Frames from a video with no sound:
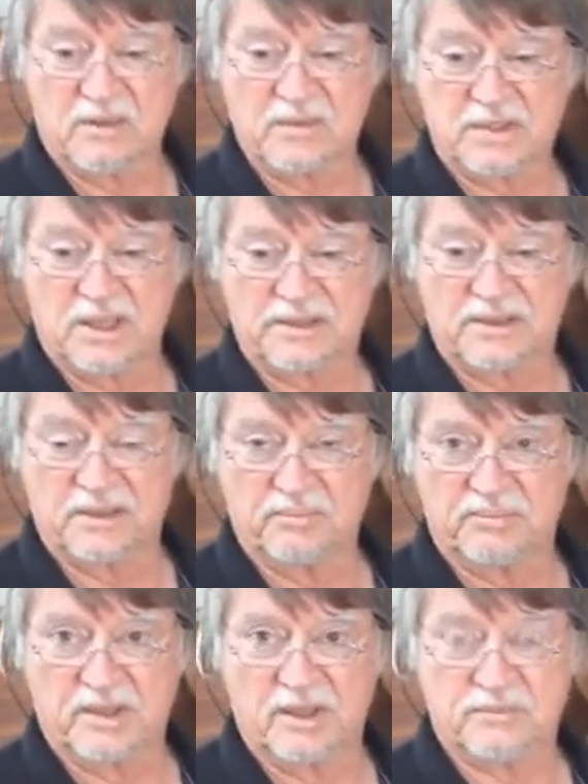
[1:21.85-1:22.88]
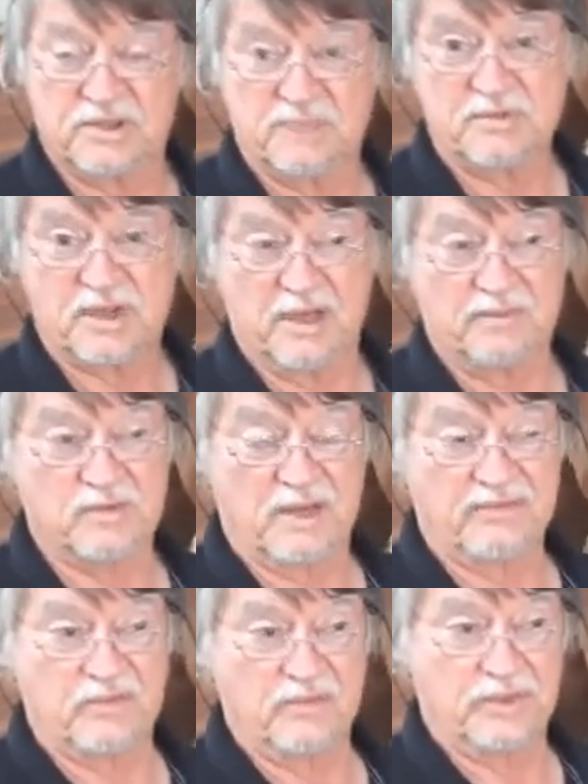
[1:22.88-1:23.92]
But I always like to compare them.
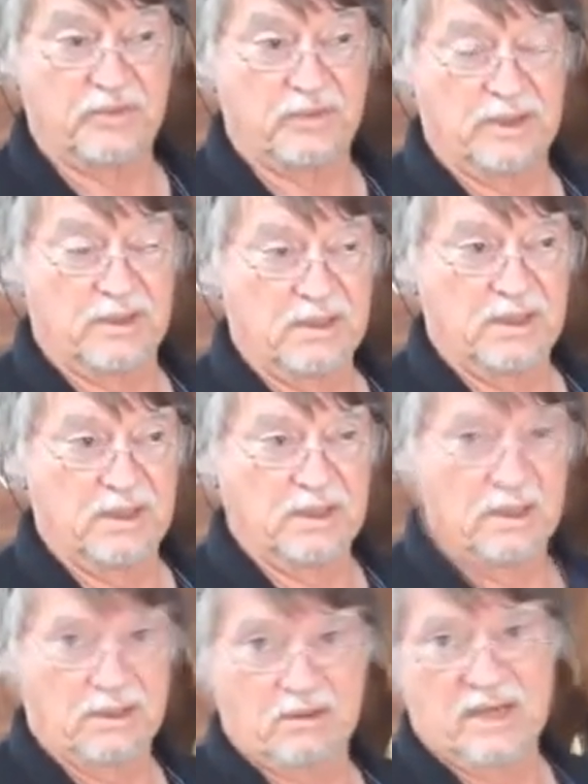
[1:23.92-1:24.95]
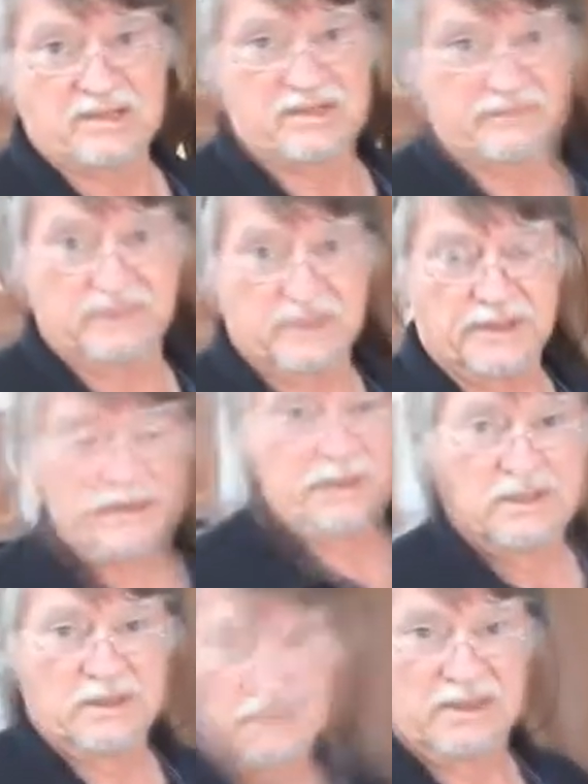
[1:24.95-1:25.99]
Sometimes after we treat
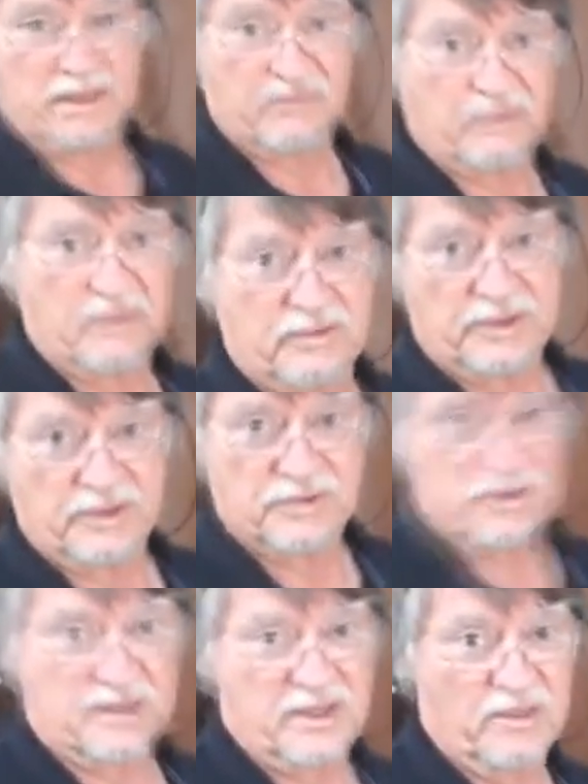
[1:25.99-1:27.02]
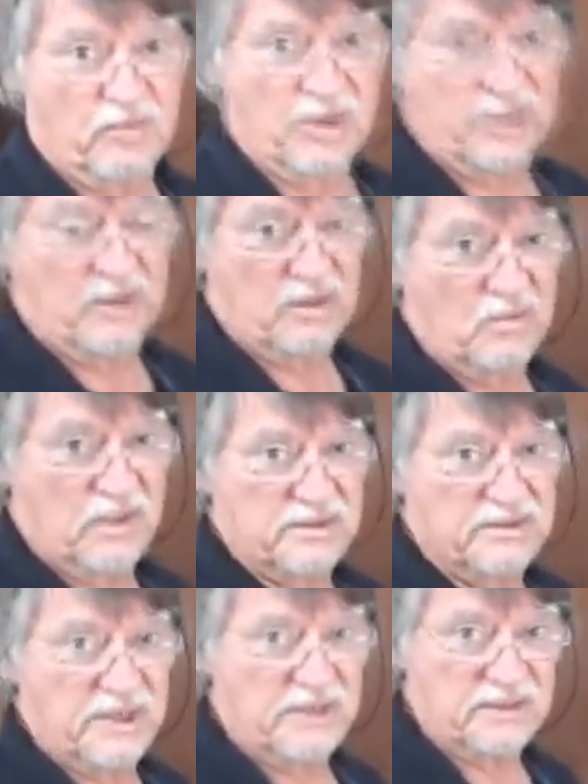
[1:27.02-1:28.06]
aggressively, and if we only use the game ready on
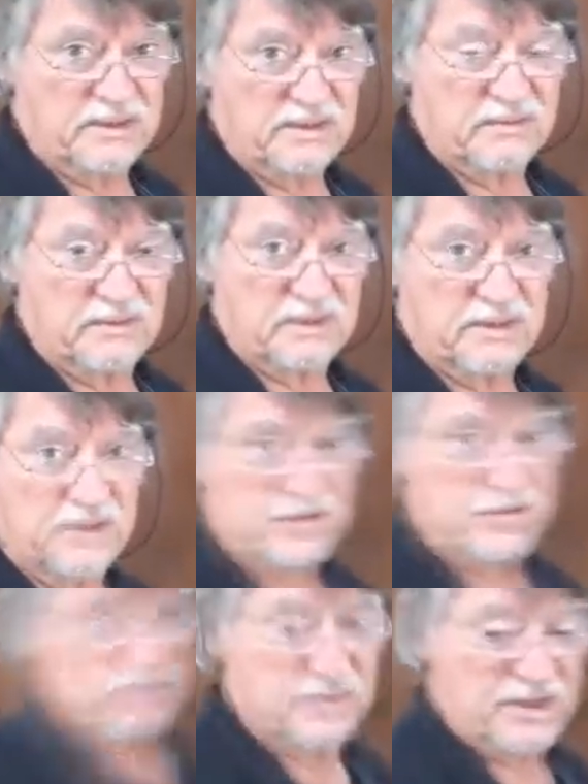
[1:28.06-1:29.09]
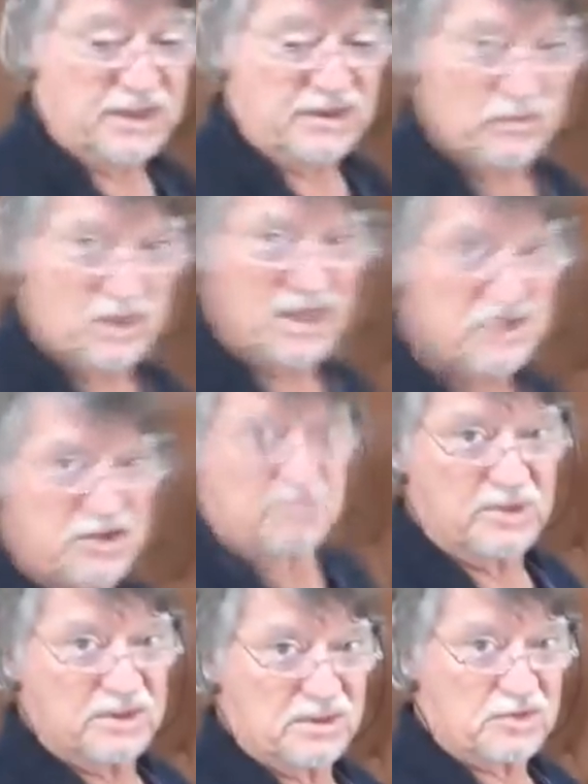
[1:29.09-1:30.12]
one tendon, the injured tendon will
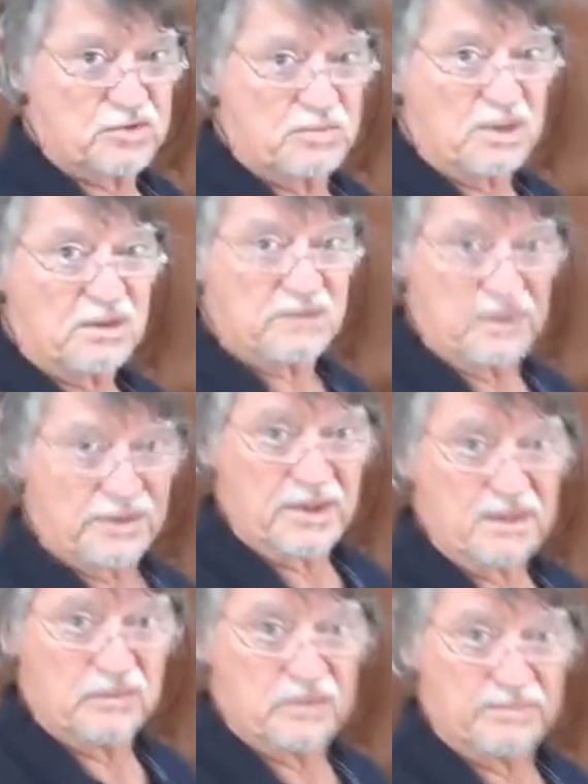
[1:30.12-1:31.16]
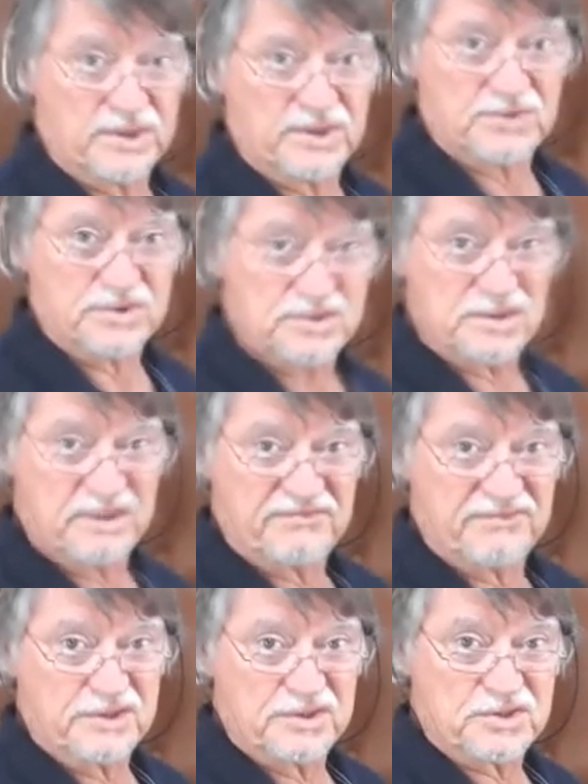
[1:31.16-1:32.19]
actually be a little smaller than the other one because
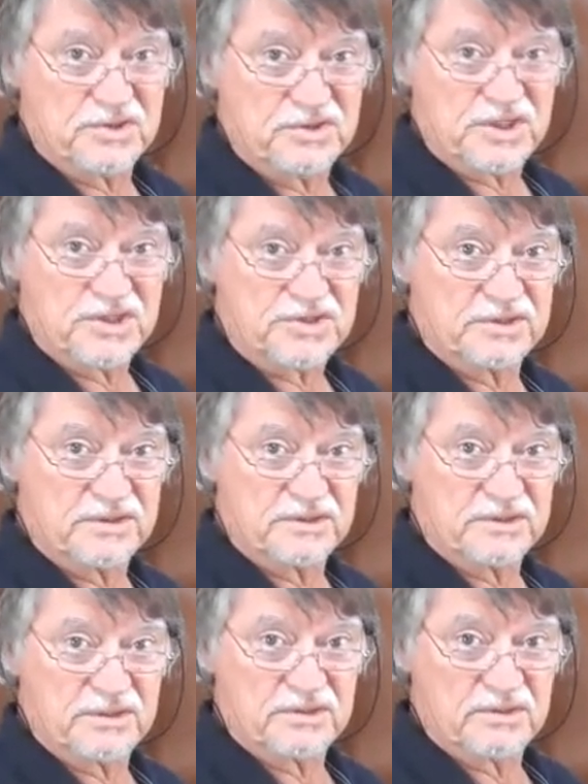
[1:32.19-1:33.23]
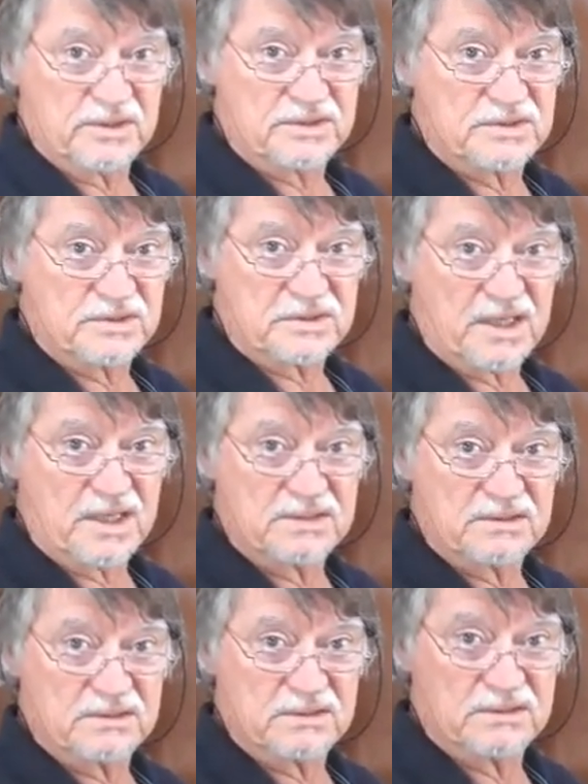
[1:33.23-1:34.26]
there's enough venous congestion to increase the
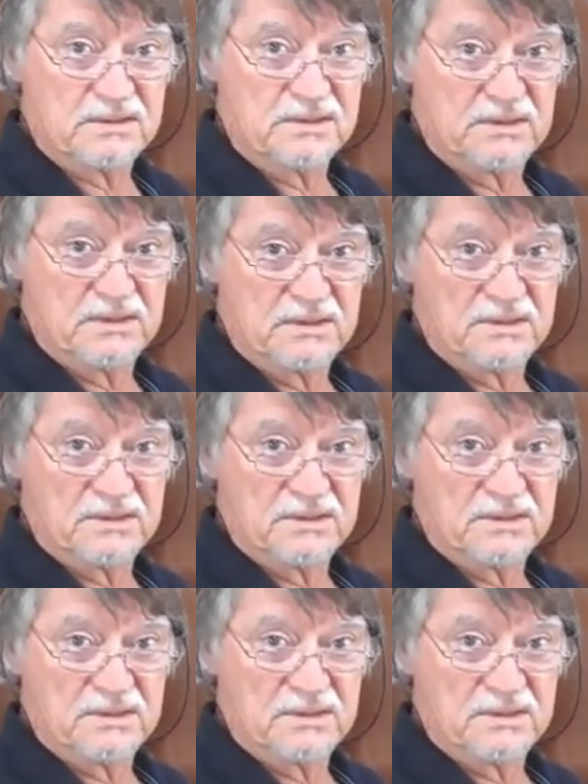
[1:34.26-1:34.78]
size of the